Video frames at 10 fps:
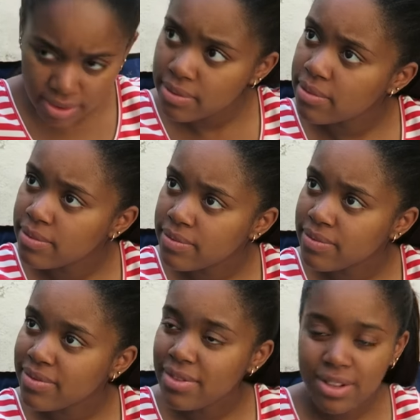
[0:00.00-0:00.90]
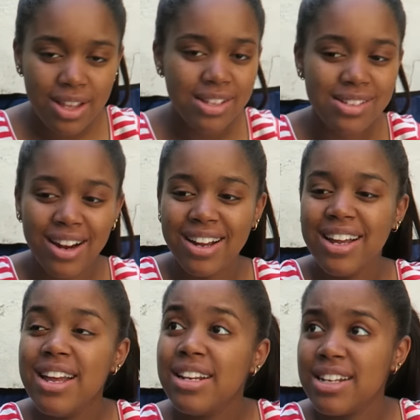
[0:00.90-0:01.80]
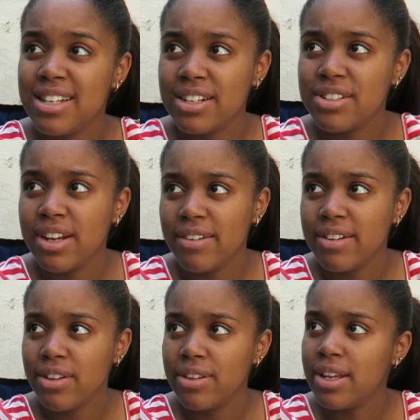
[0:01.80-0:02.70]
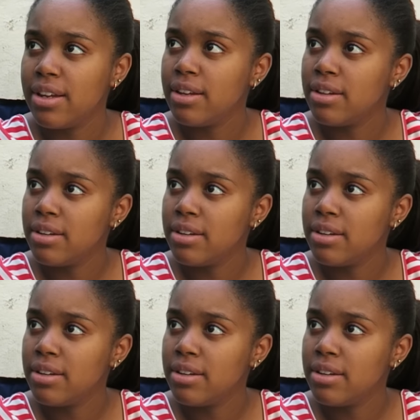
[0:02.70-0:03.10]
Pick it Sorry. That's actually a real thing.